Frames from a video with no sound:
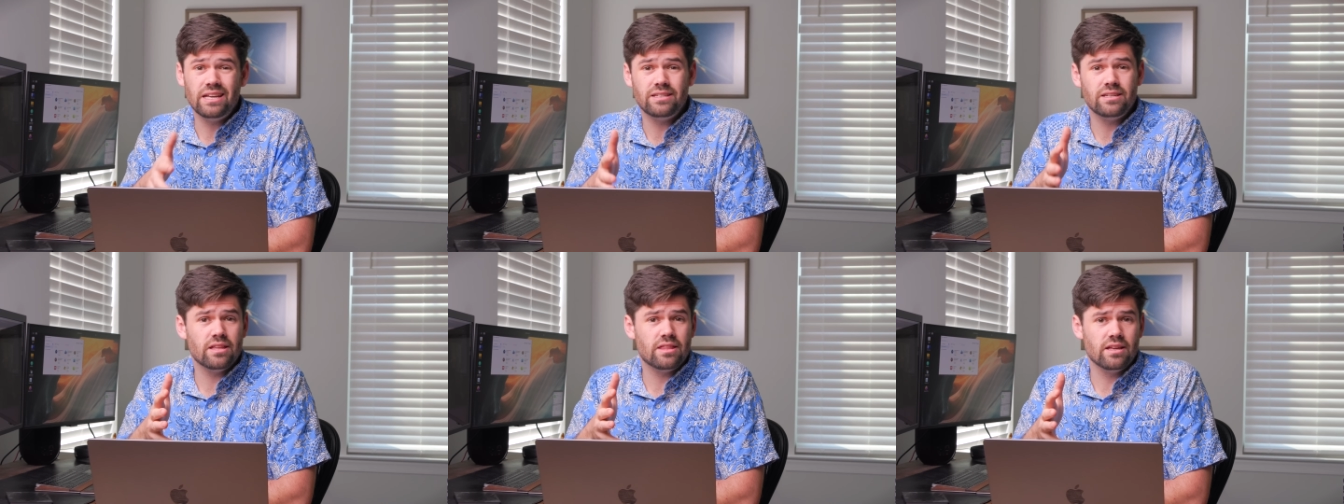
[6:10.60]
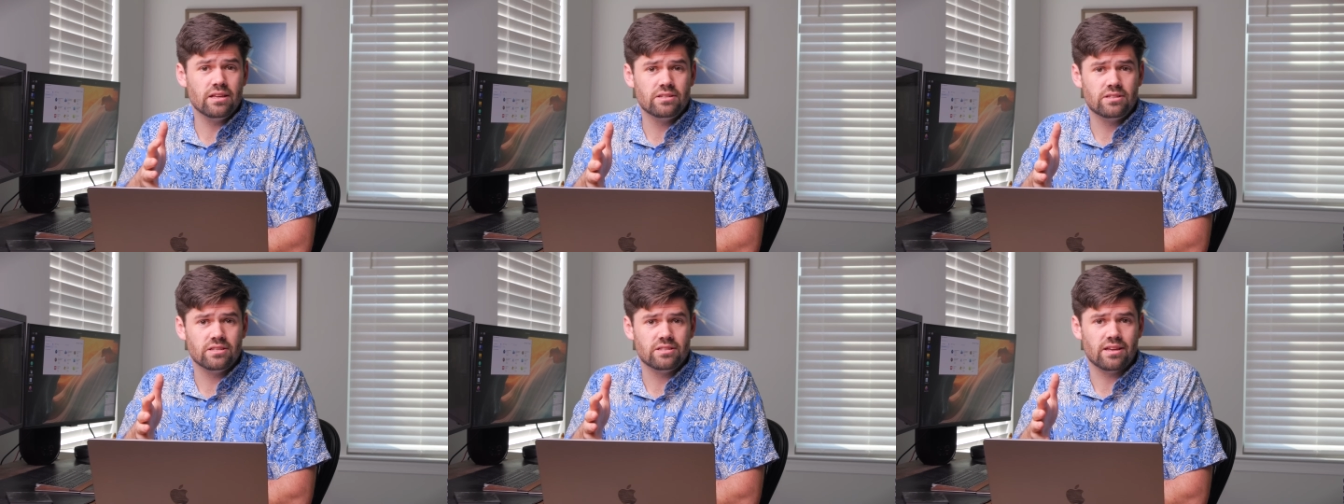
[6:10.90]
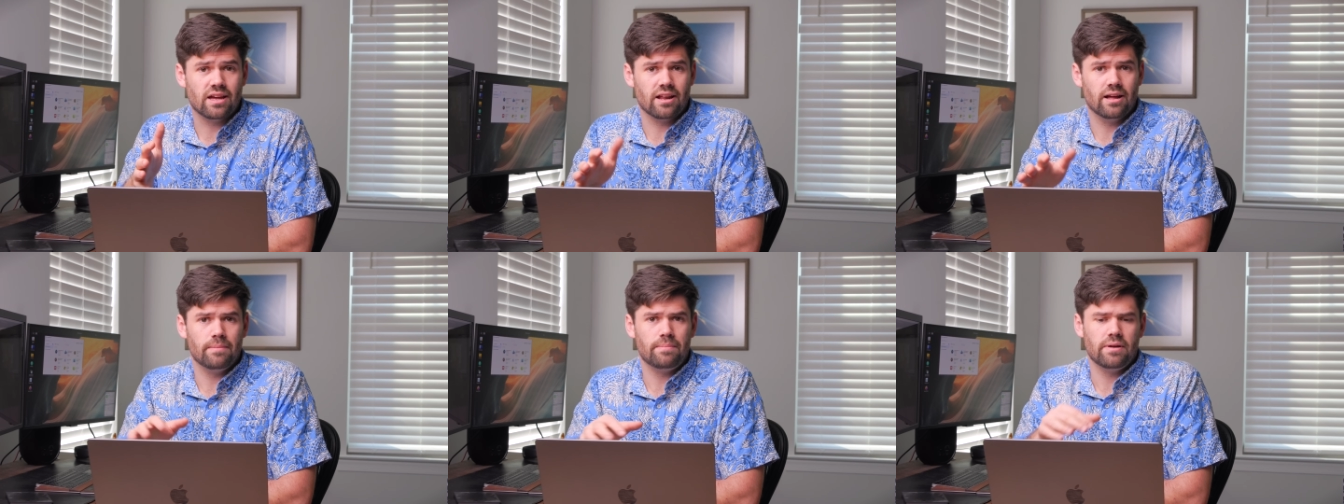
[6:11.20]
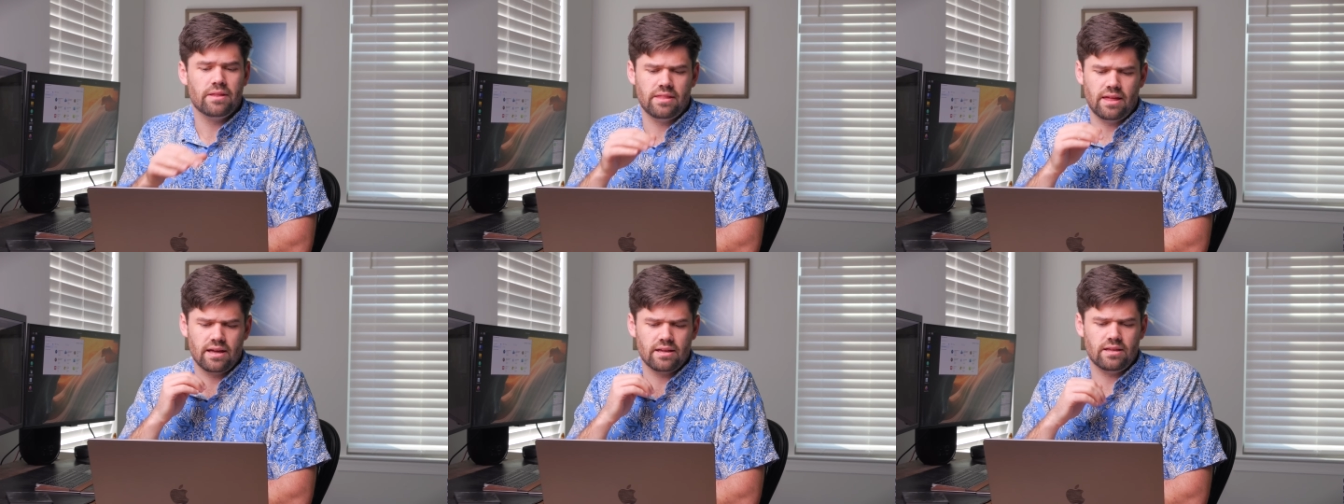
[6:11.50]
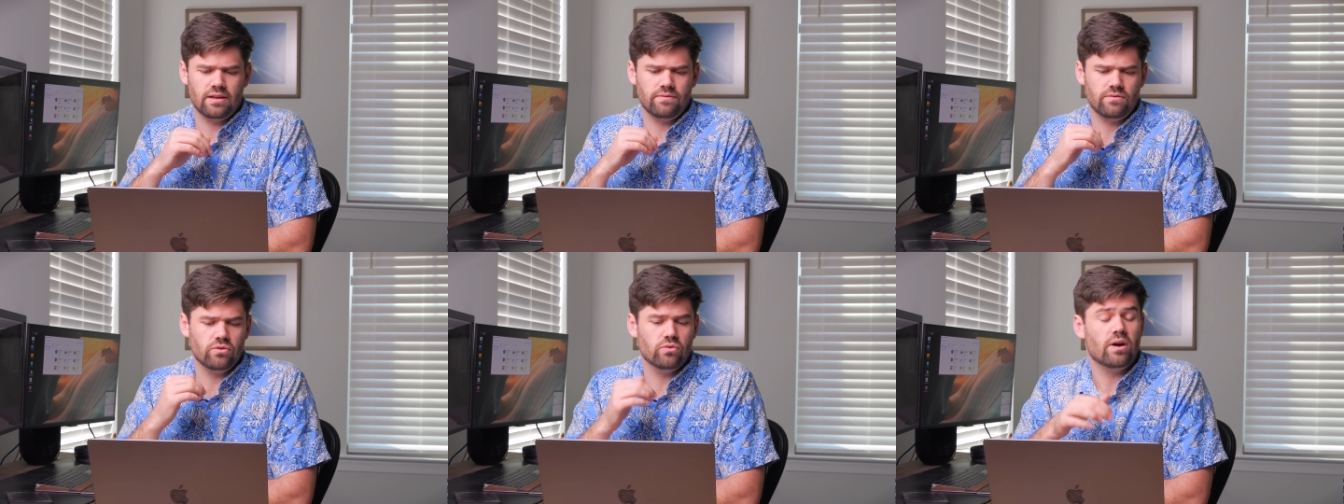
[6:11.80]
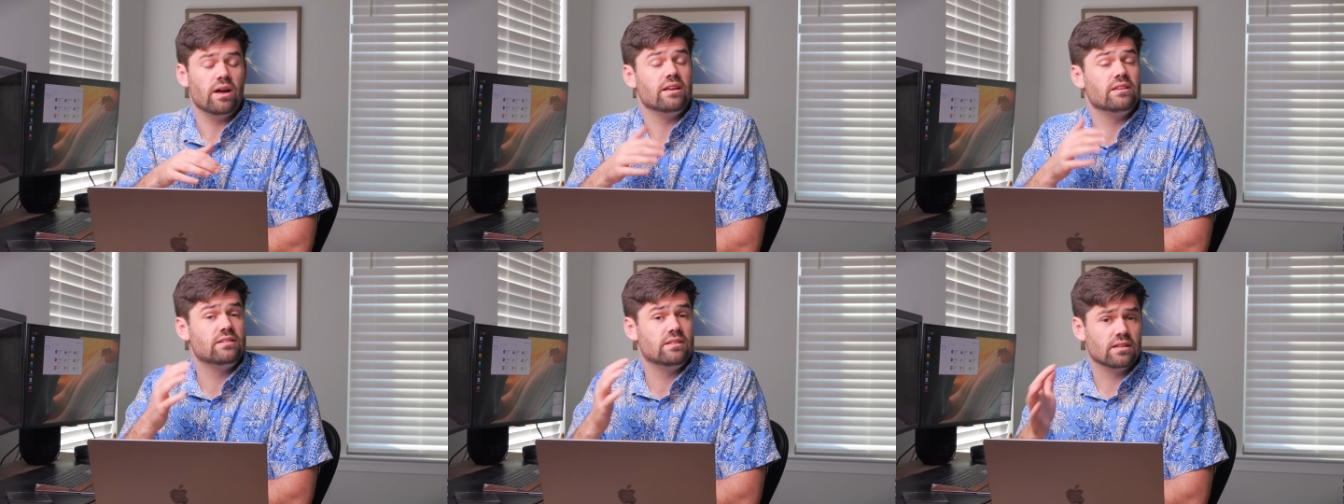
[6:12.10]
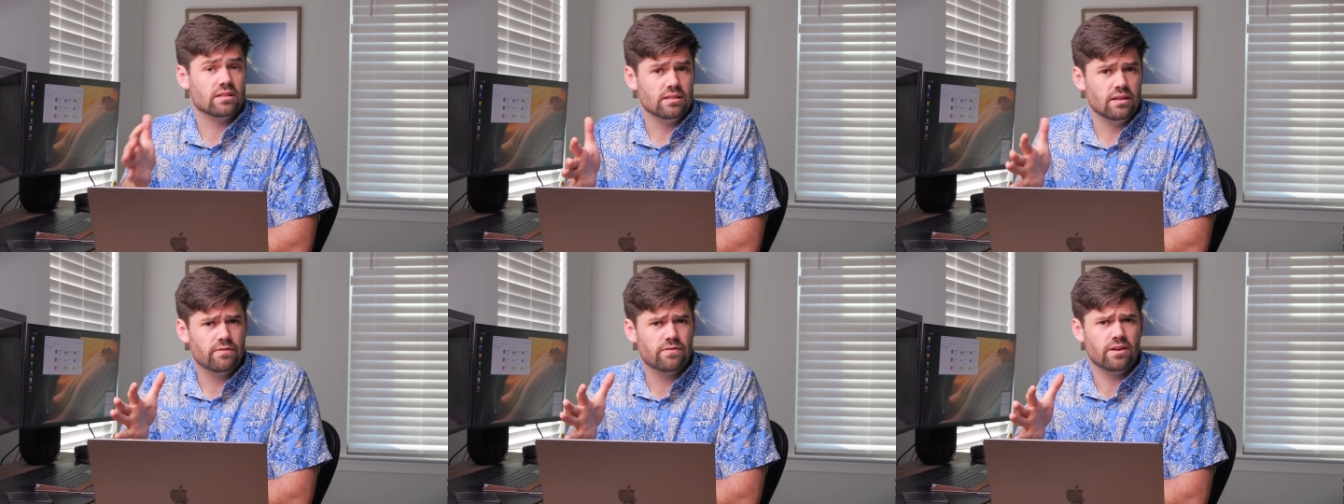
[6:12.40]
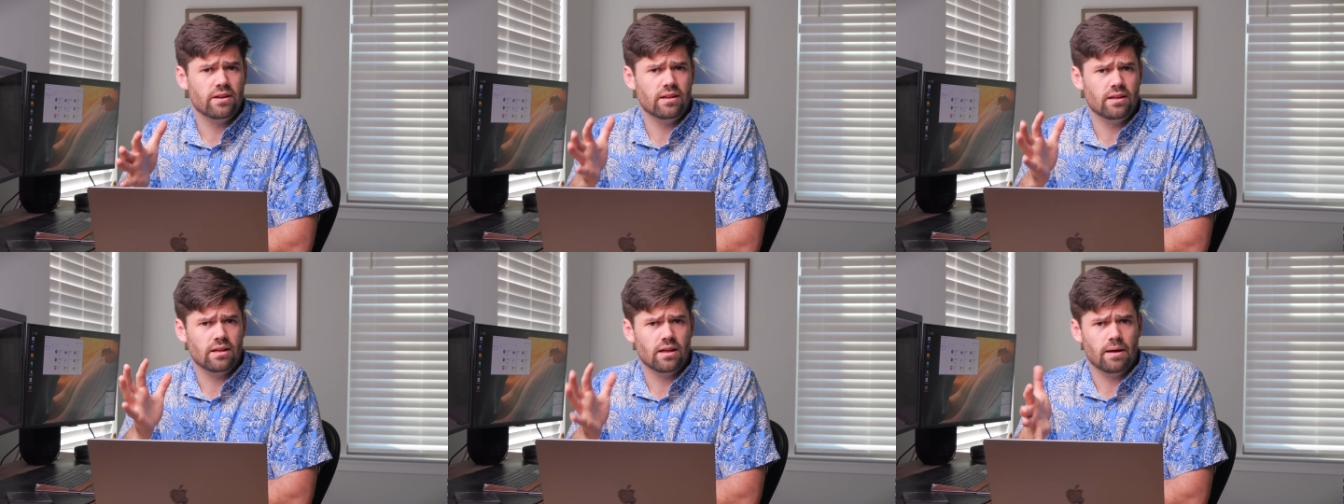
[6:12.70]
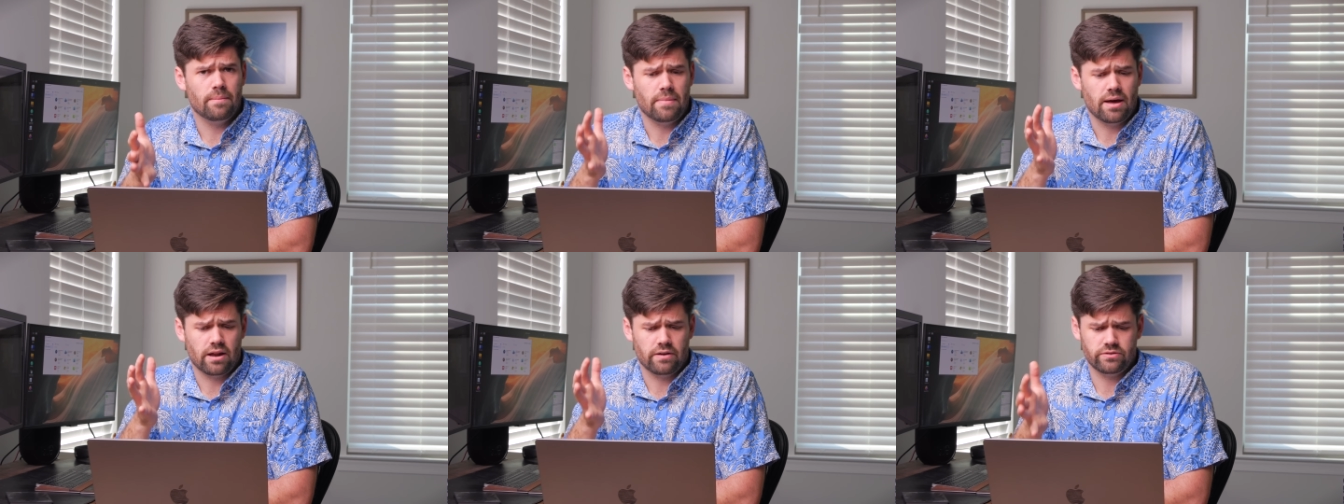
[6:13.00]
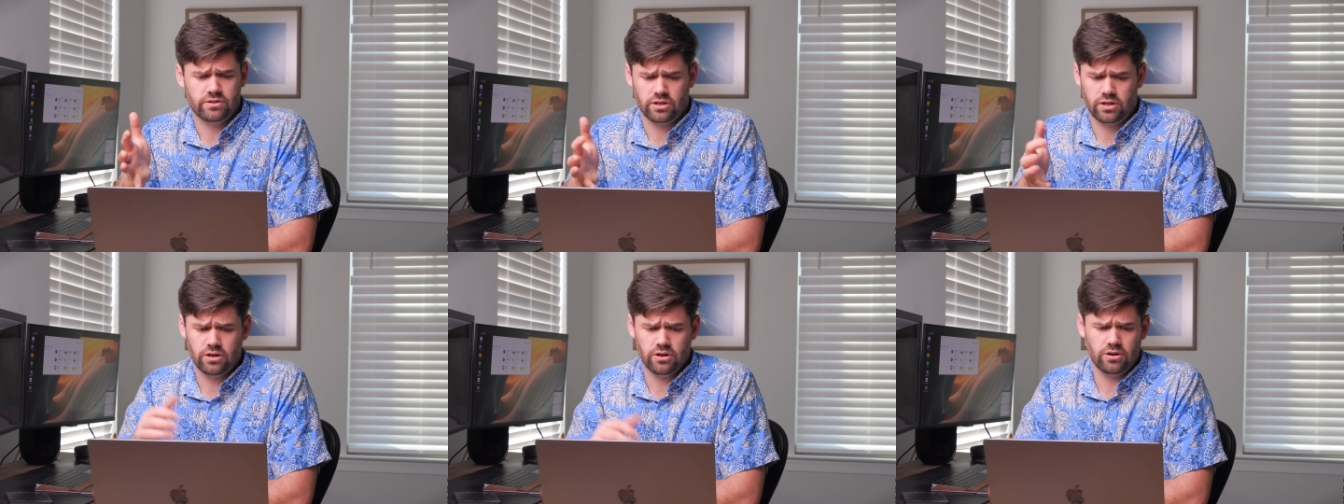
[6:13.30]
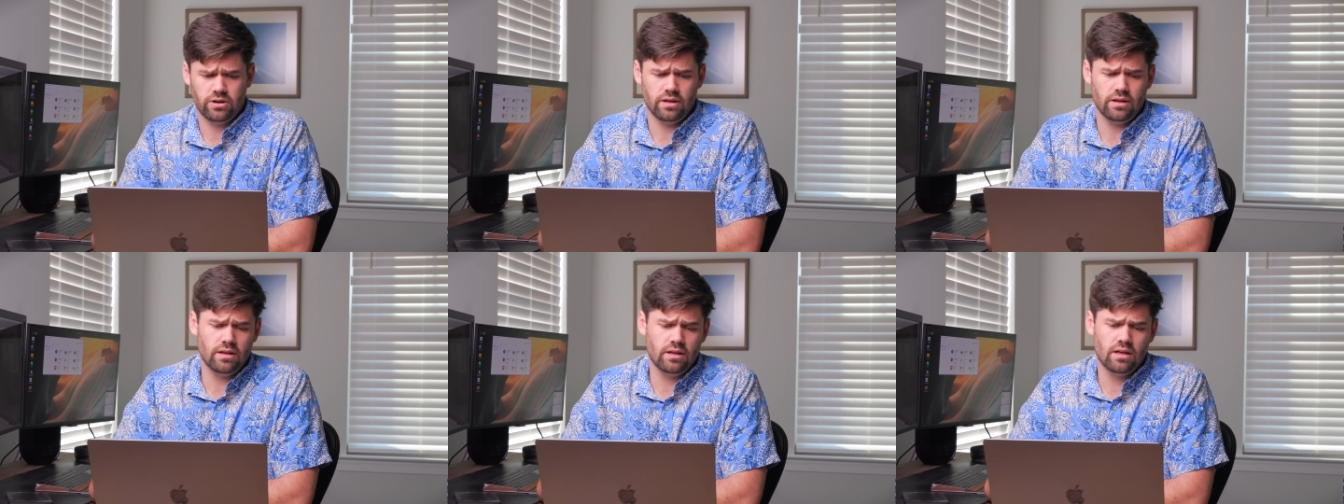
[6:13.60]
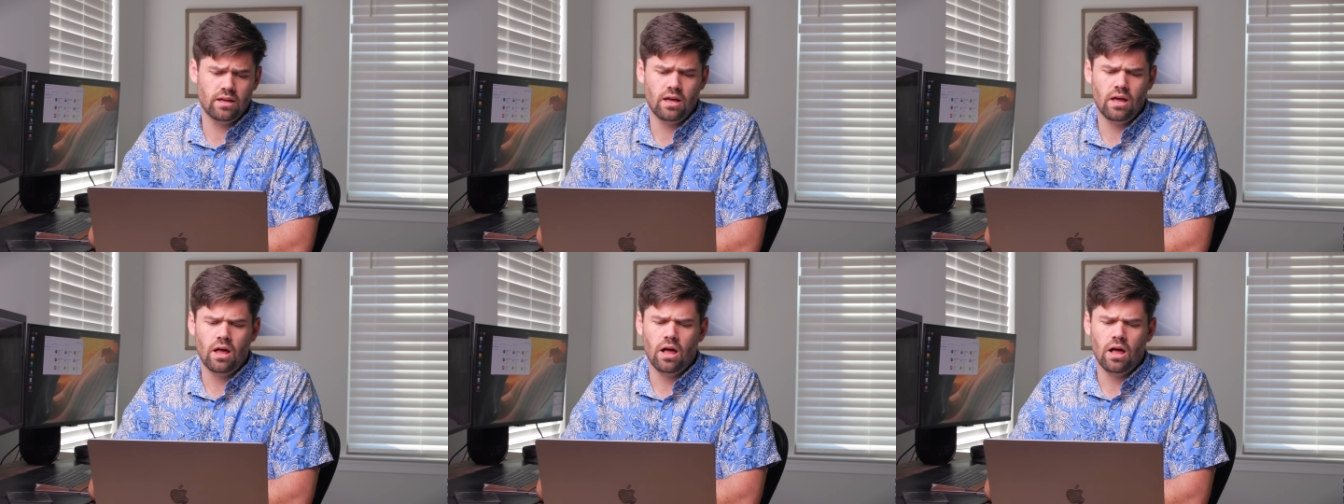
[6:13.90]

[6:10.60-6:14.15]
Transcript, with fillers: easy things to set up that give you a significant amount of security.